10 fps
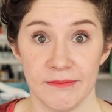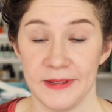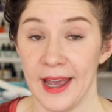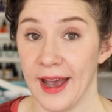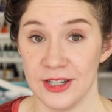
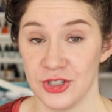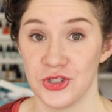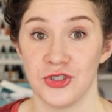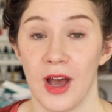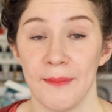yeah, I just
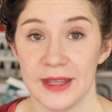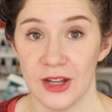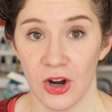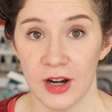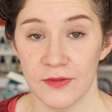stopped
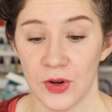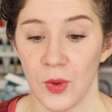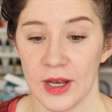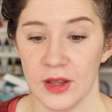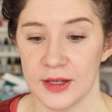making art for
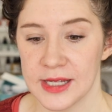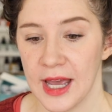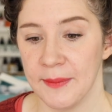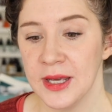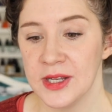quite a long
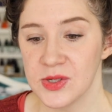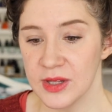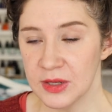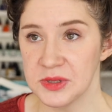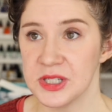time. So
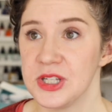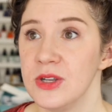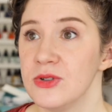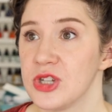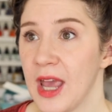then there was this
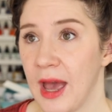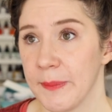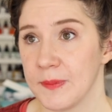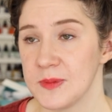huge gap.